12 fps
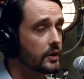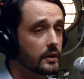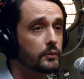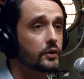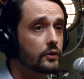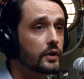I'm
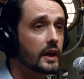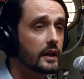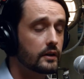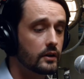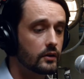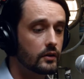good at,
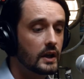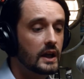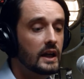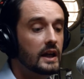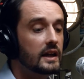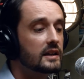
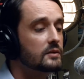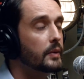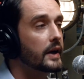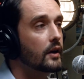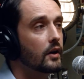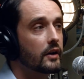is by
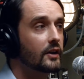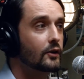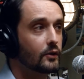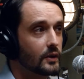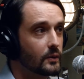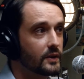
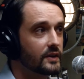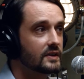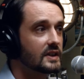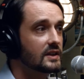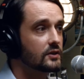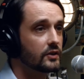arguing with the
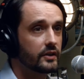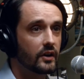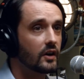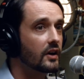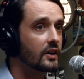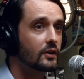teacher and
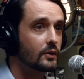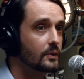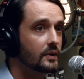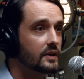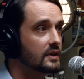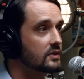arguing
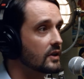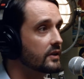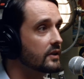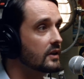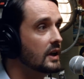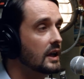with each
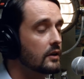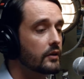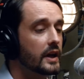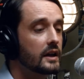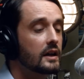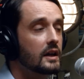other,
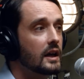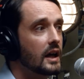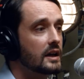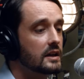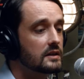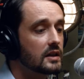right? And
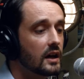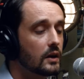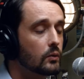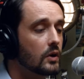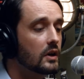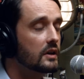in
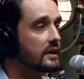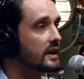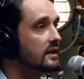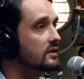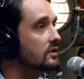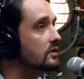Taiwan, that
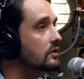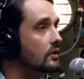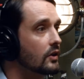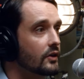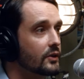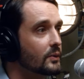is just
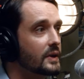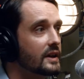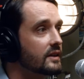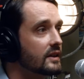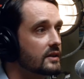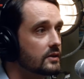not the way
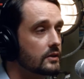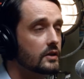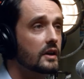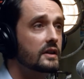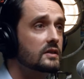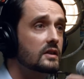things are
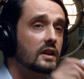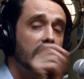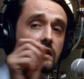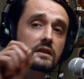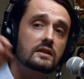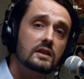done. It's like
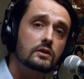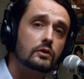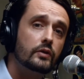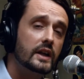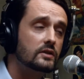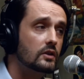the teacher
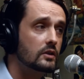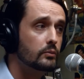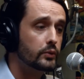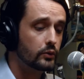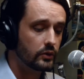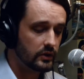writes on the
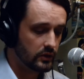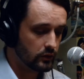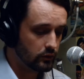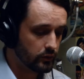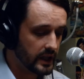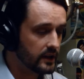board and you
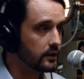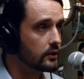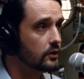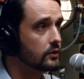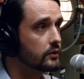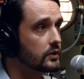write the
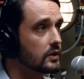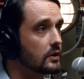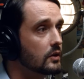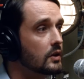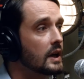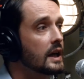notes,
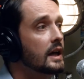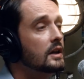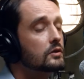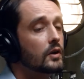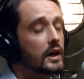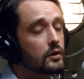
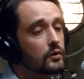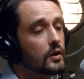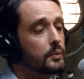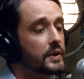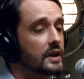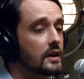So I grew
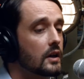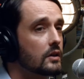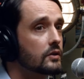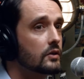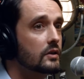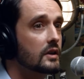up in a
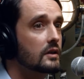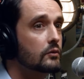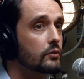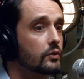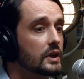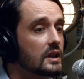culture that
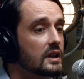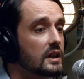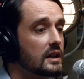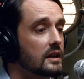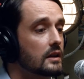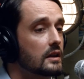
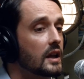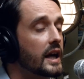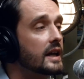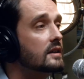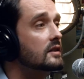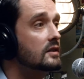really
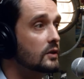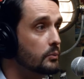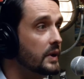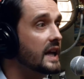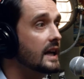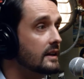liked
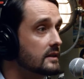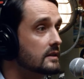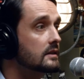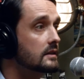debate,